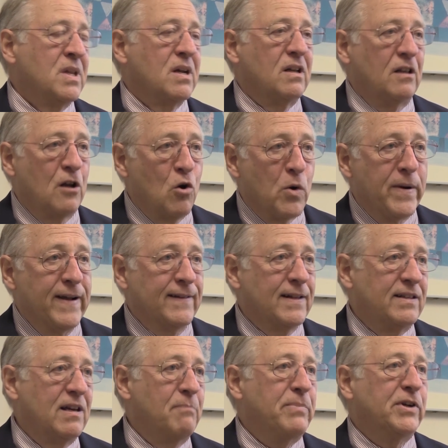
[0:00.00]
lowering the
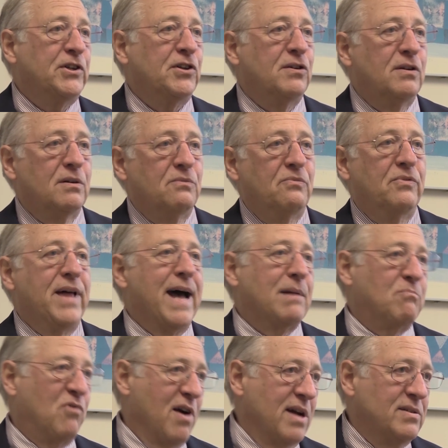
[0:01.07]
temperature of that
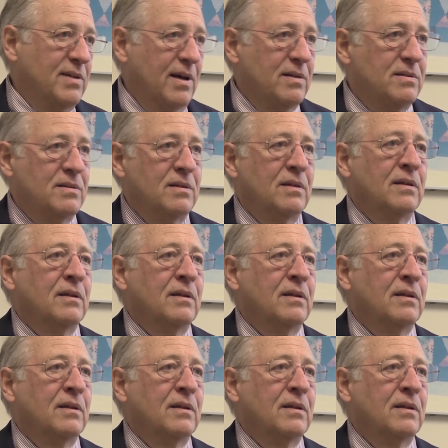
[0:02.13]
process